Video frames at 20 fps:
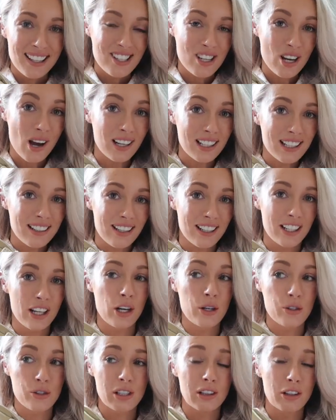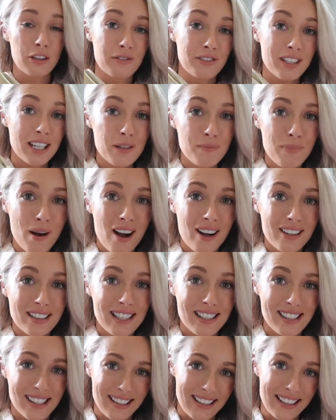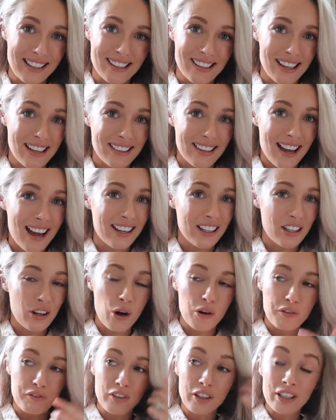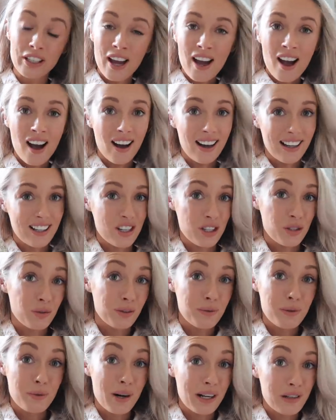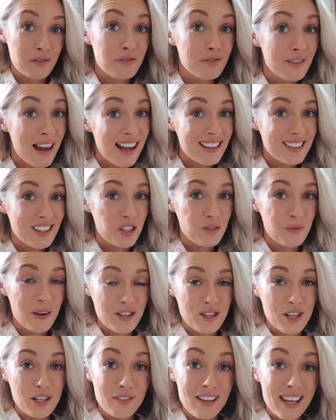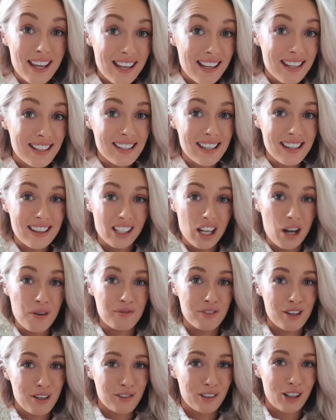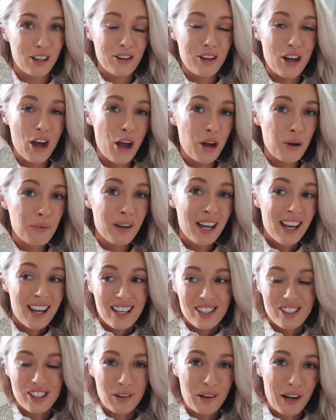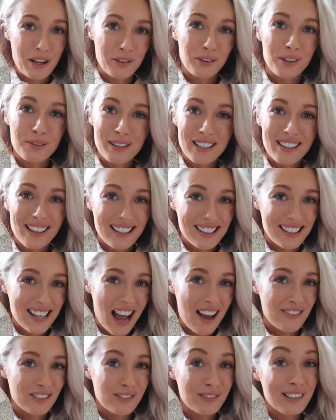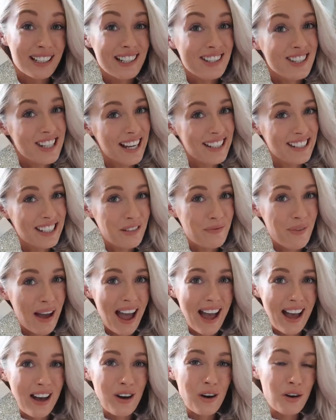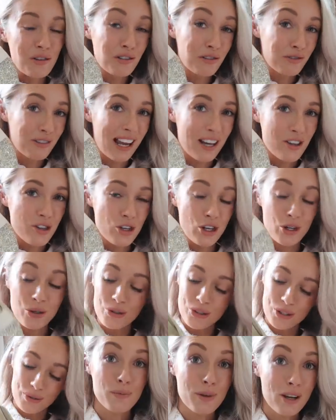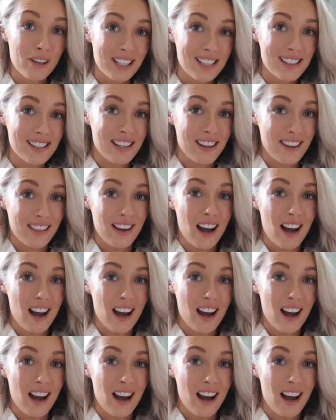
Charlie and I host a lot of dinner parties and things like that, and often I just want to be wearing flats, especially if it is in the comfort of our own home, so I thought it'd be nice to have a really jazzy pair of flat shoes. To be honest,